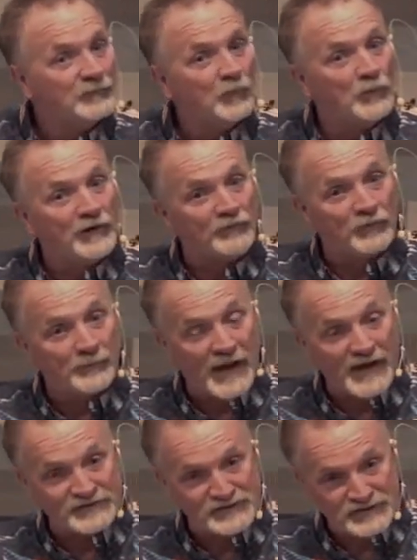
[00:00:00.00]
whatever
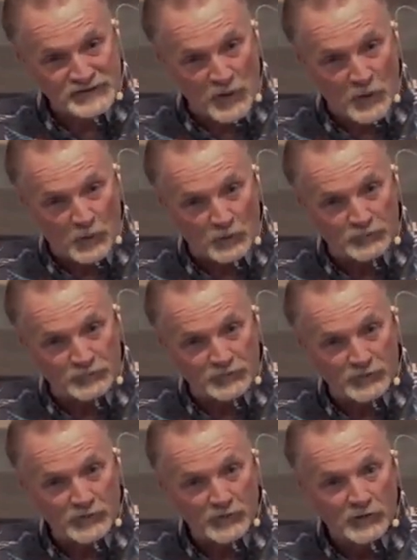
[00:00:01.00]
man sows,
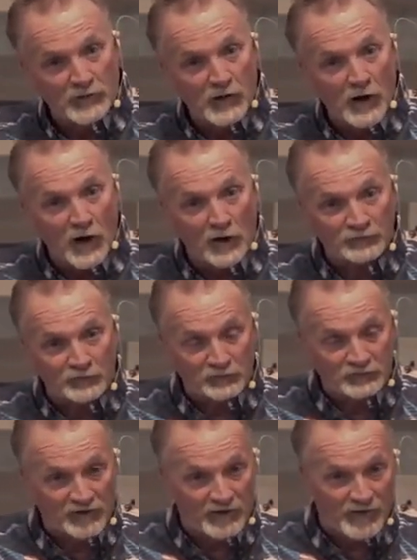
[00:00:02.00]
also
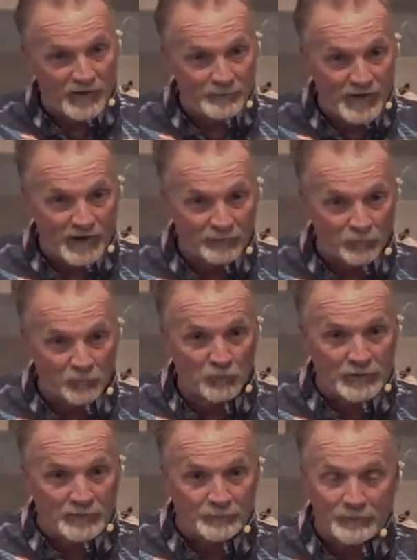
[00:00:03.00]
shall that man
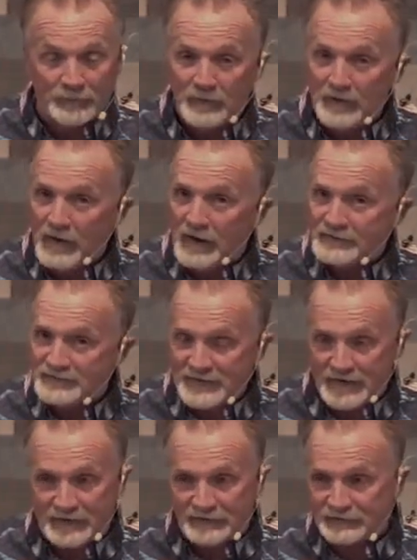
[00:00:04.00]
reap. I
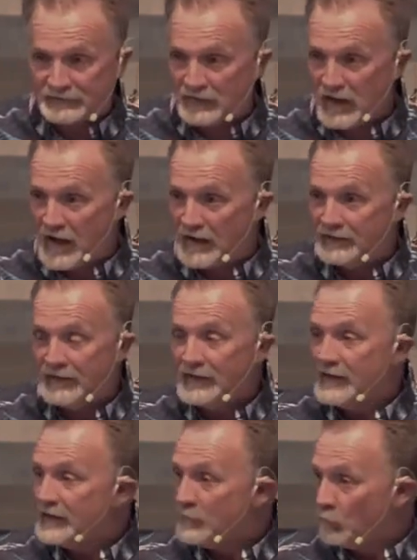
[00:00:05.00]
say this a lot.
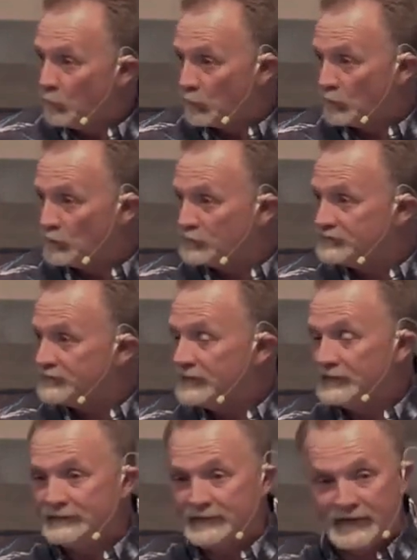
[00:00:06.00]
Words,
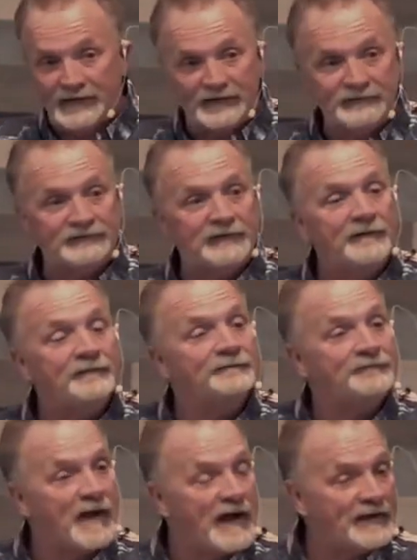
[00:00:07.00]
deeds,
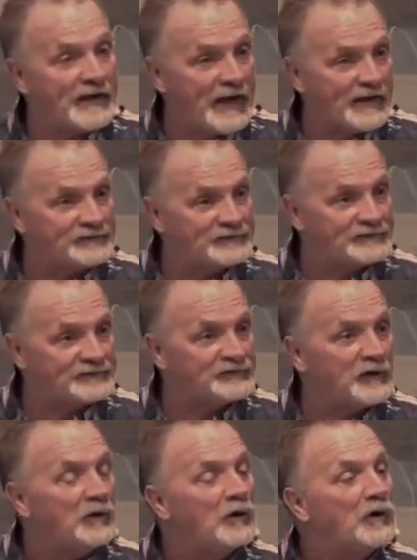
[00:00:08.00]
finances,
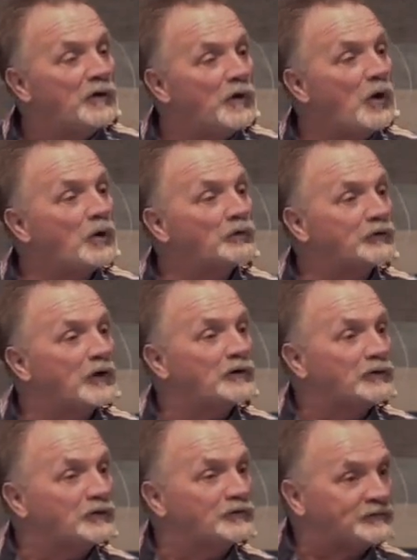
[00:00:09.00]
those are
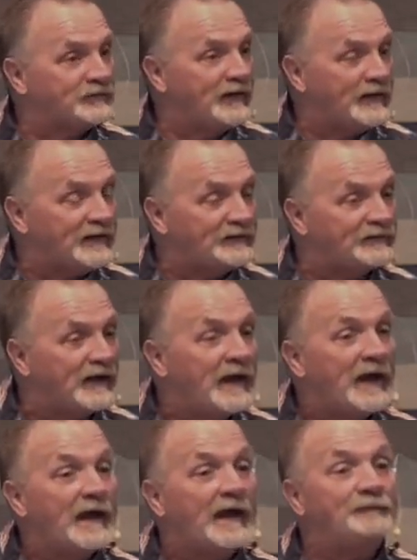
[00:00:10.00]
your seeds.
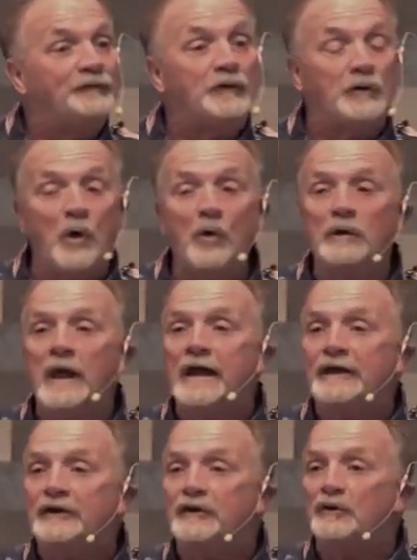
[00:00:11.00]
If you don't
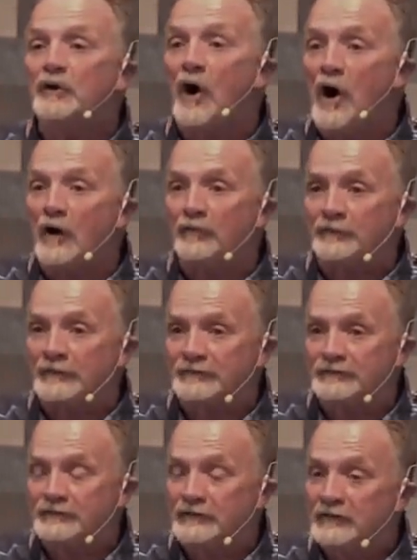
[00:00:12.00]
like your harvest,